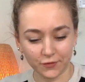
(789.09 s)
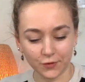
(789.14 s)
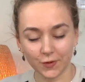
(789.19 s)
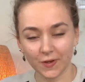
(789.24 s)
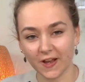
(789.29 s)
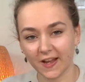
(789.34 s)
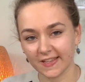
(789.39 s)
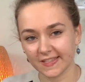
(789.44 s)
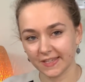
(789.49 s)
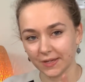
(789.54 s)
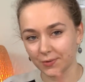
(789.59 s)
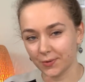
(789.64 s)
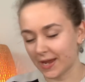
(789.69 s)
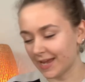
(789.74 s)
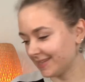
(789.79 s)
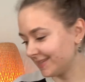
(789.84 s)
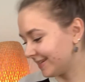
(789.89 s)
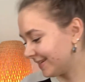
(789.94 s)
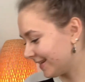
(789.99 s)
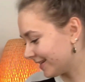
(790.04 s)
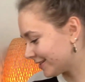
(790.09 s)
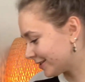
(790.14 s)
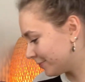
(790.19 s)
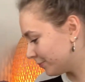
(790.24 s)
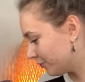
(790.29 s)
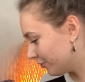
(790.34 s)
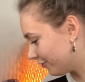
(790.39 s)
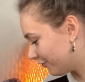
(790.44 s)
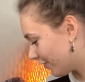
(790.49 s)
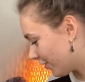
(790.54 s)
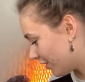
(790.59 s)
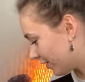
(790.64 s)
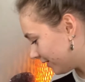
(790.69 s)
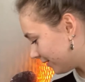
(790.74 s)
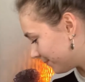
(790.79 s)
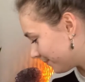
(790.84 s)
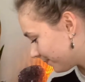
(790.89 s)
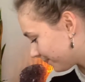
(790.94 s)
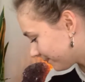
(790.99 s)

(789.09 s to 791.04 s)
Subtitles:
you guys are ready, let's move on.